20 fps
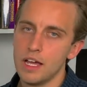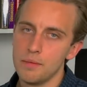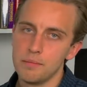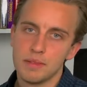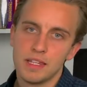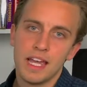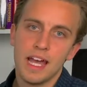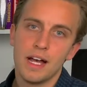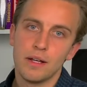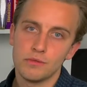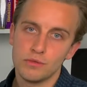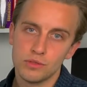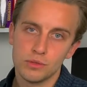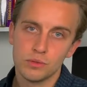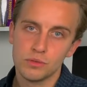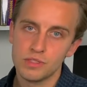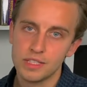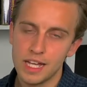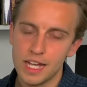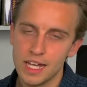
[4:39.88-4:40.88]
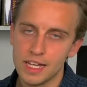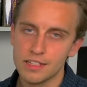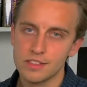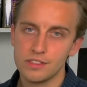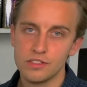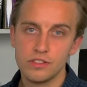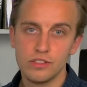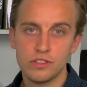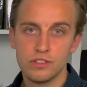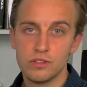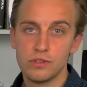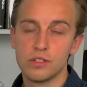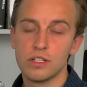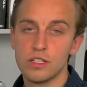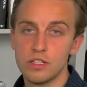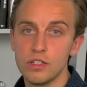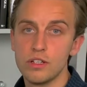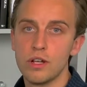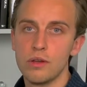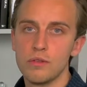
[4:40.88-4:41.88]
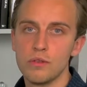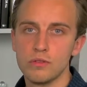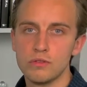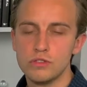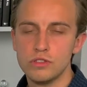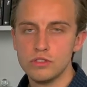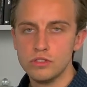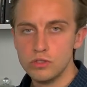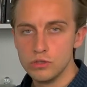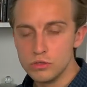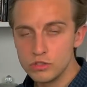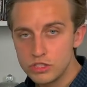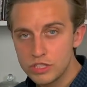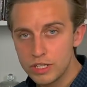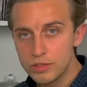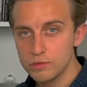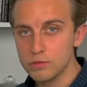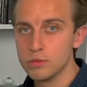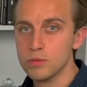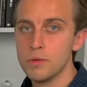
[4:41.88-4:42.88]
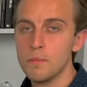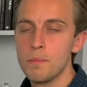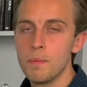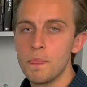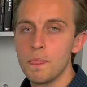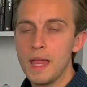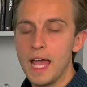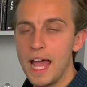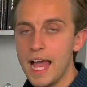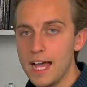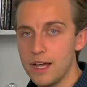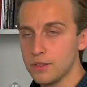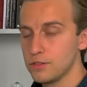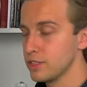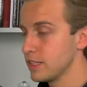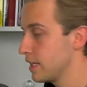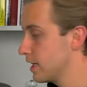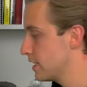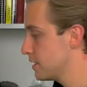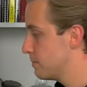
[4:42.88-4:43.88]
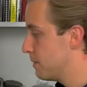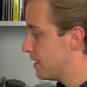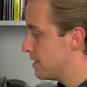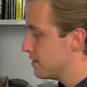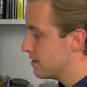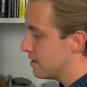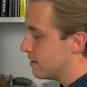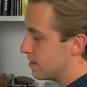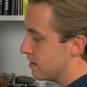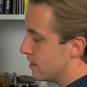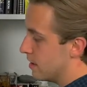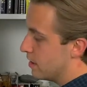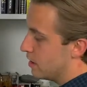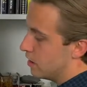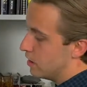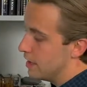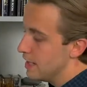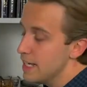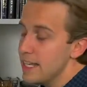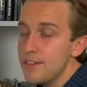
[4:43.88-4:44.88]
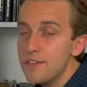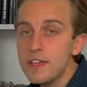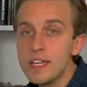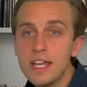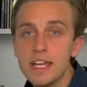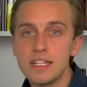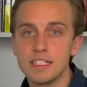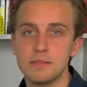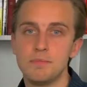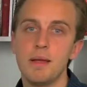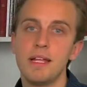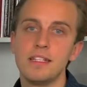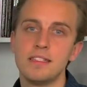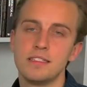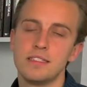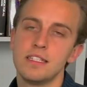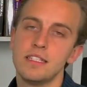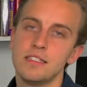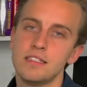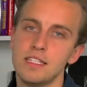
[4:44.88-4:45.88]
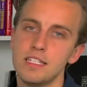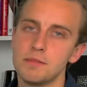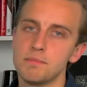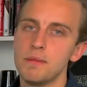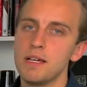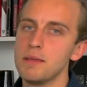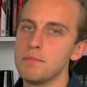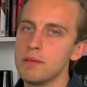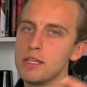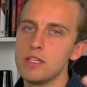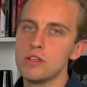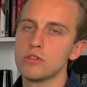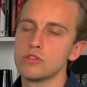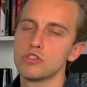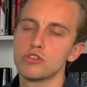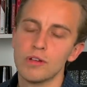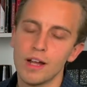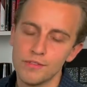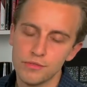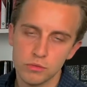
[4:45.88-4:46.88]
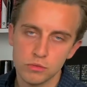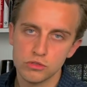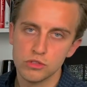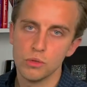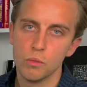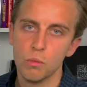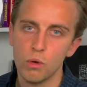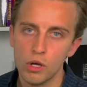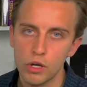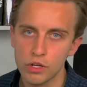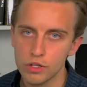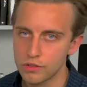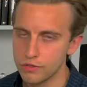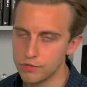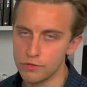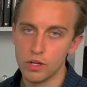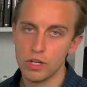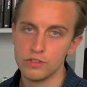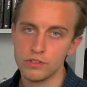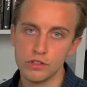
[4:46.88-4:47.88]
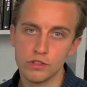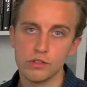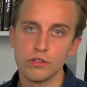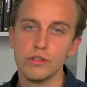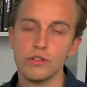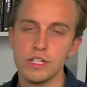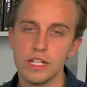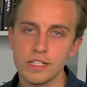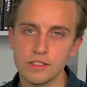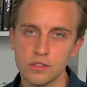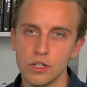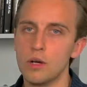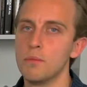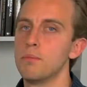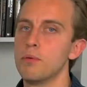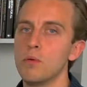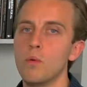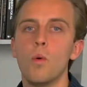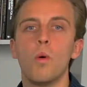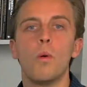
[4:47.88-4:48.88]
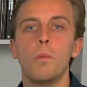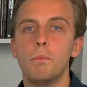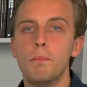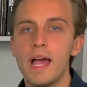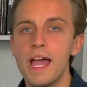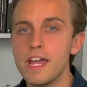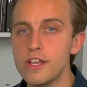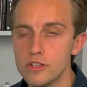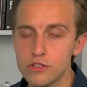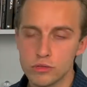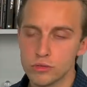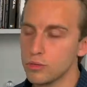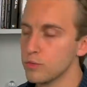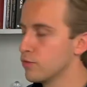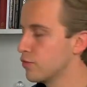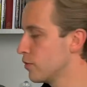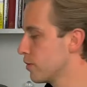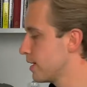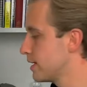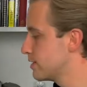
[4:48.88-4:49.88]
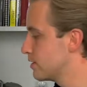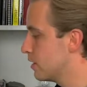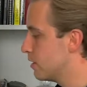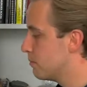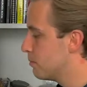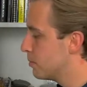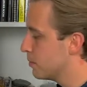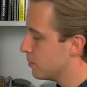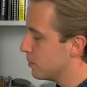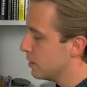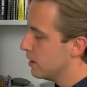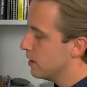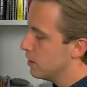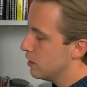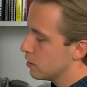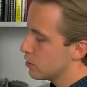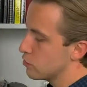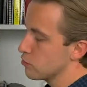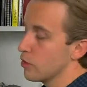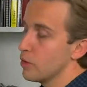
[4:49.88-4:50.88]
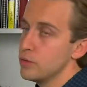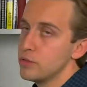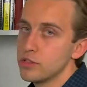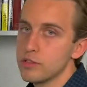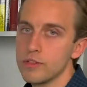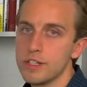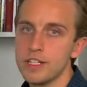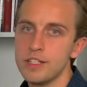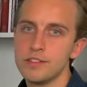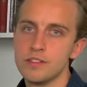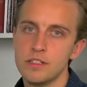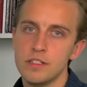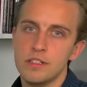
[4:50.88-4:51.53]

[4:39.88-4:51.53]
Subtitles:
council tax, just your general housing expenses. Living expenses, this may be your travel to work as a good example, or petrol, for example. Groceries,